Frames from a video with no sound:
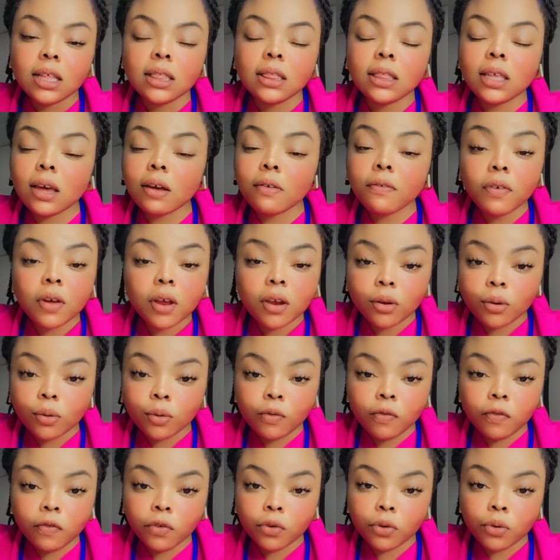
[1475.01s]
They are very
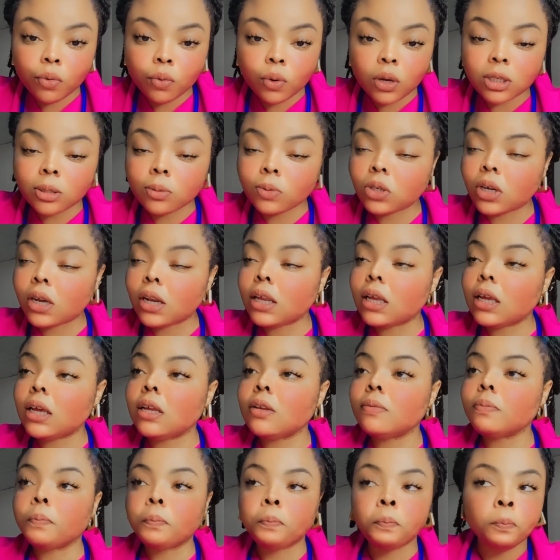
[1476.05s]
good for you, especially
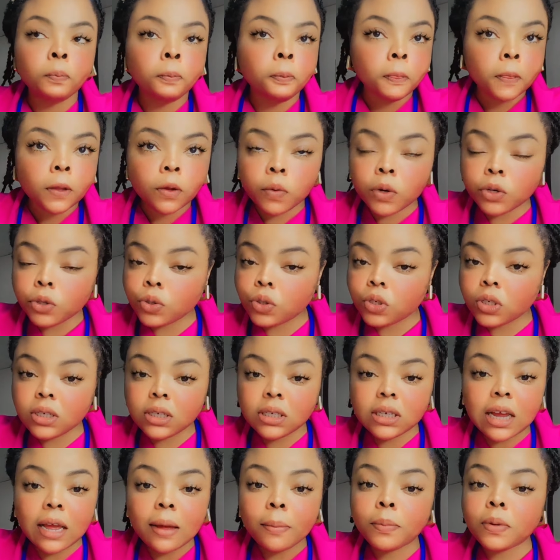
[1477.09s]
in reducing
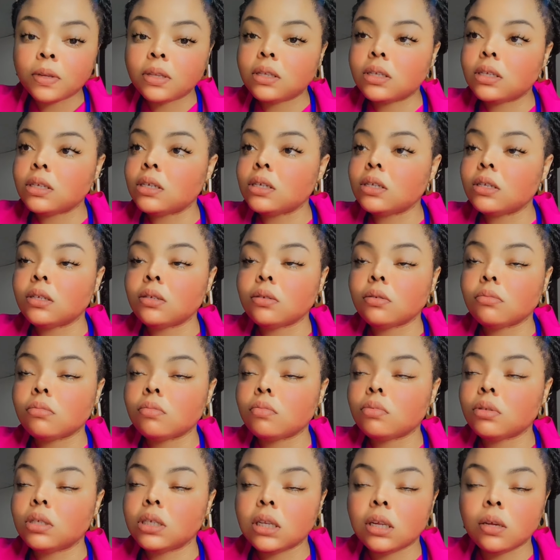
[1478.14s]
diabetes,
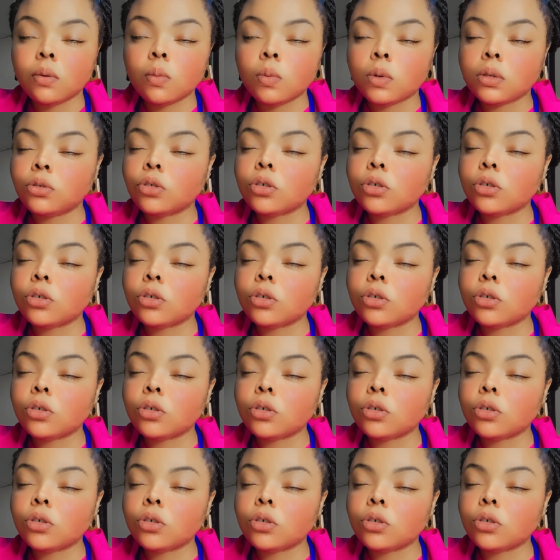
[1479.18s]
dealing with.